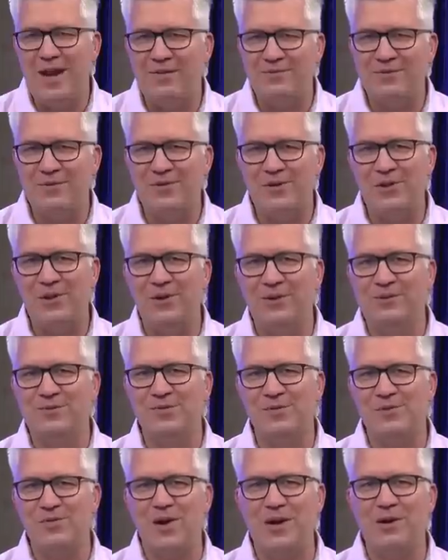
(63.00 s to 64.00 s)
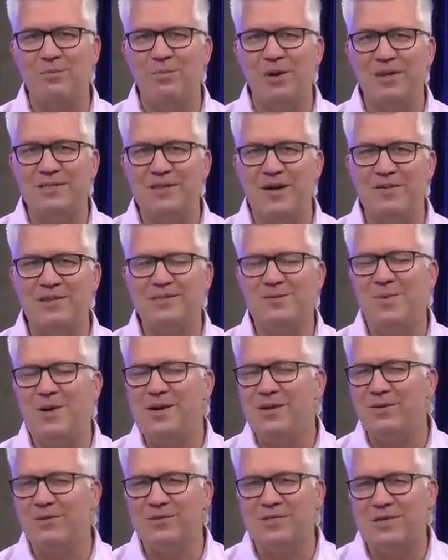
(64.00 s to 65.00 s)
after the close, we try to break down as
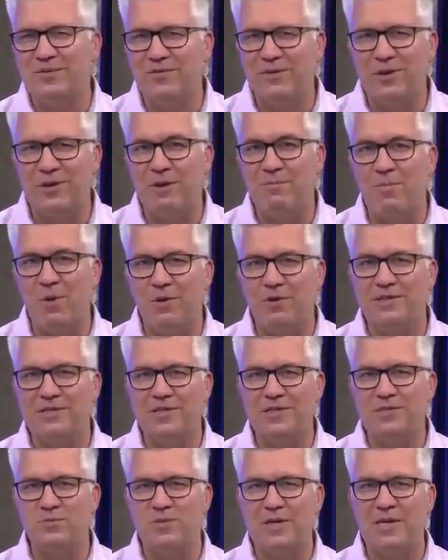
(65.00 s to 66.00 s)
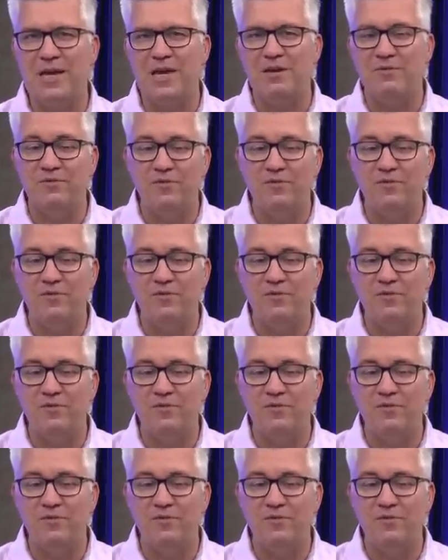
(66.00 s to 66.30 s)
many of those different components as we can,